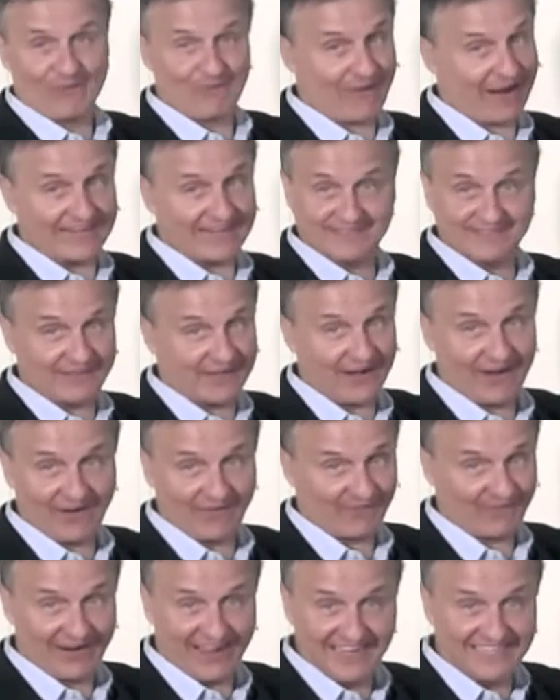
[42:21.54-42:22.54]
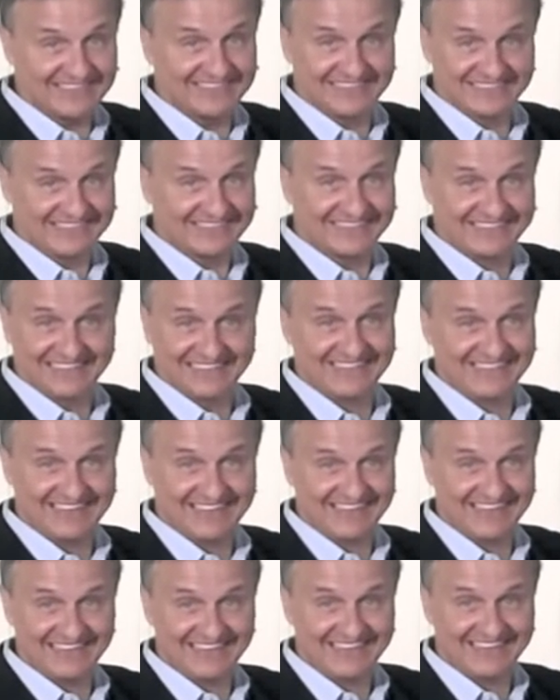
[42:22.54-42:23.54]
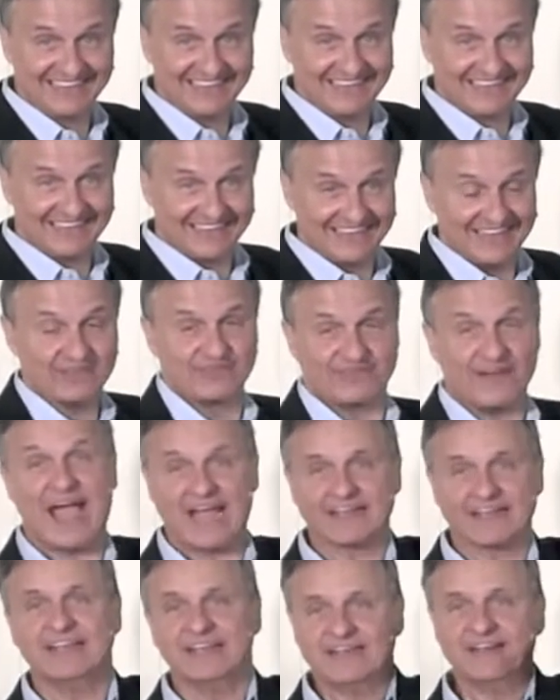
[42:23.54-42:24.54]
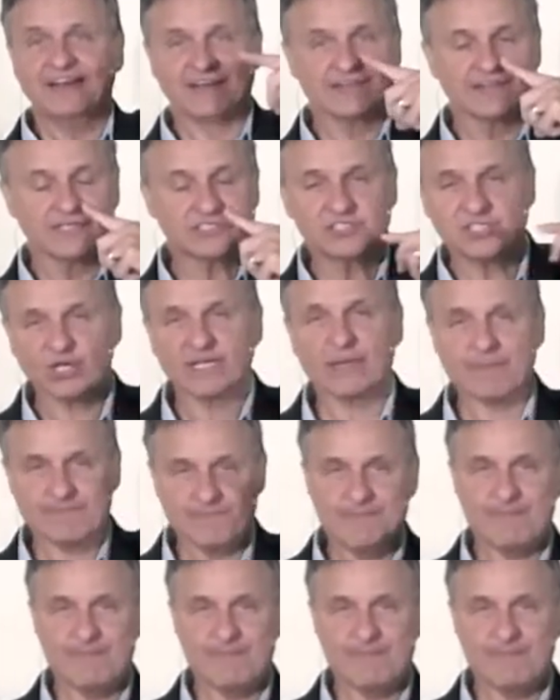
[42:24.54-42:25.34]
right there, right? In fact, uh, let's look at